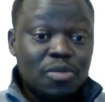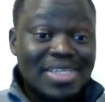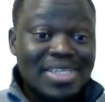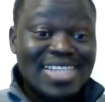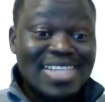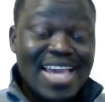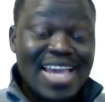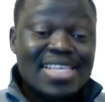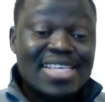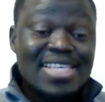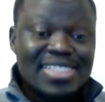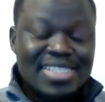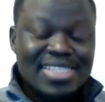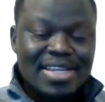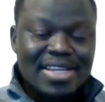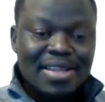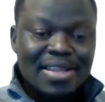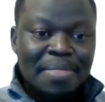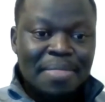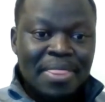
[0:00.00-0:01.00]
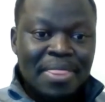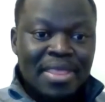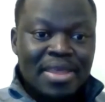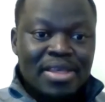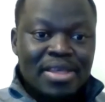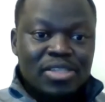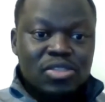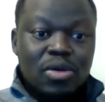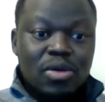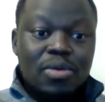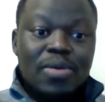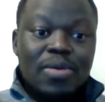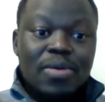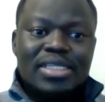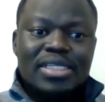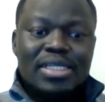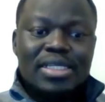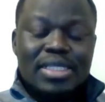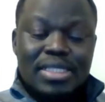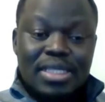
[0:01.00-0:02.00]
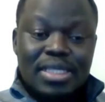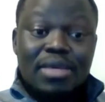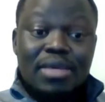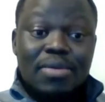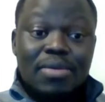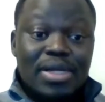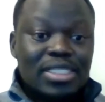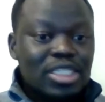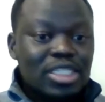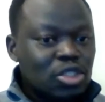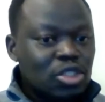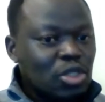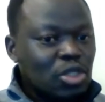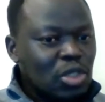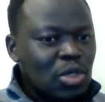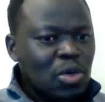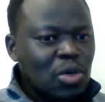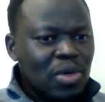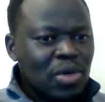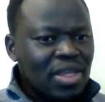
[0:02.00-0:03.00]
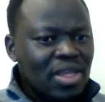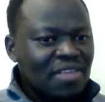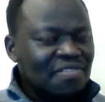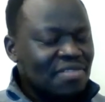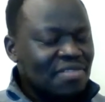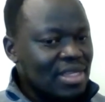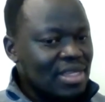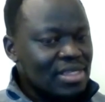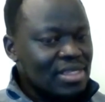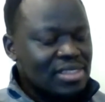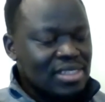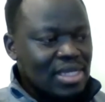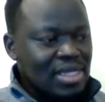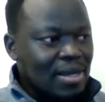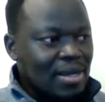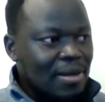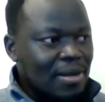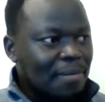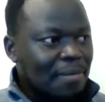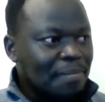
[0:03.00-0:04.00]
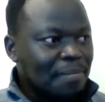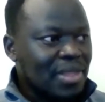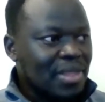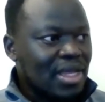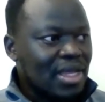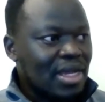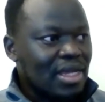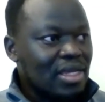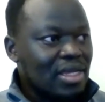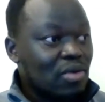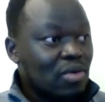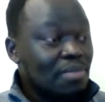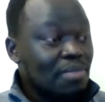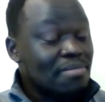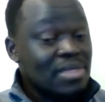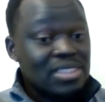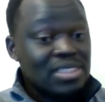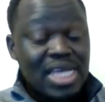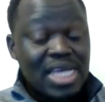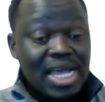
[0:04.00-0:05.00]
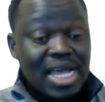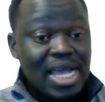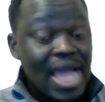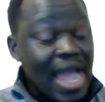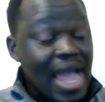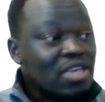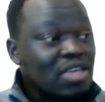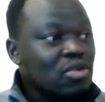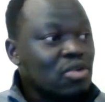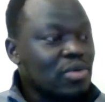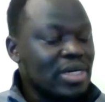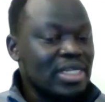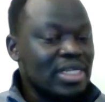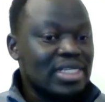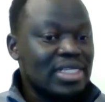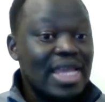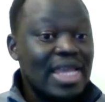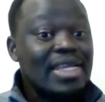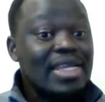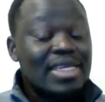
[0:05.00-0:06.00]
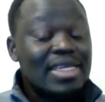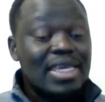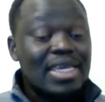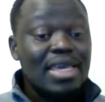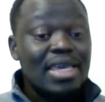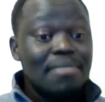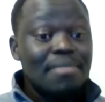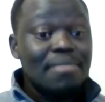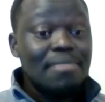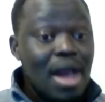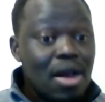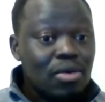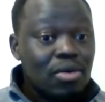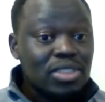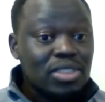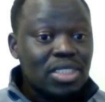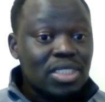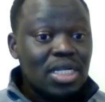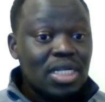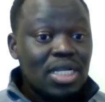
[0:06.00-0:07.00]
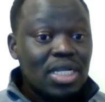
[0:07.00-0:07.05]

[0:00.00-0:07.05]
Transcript: to be tested. So he wanted to know if these equipments are accurate, and it came out.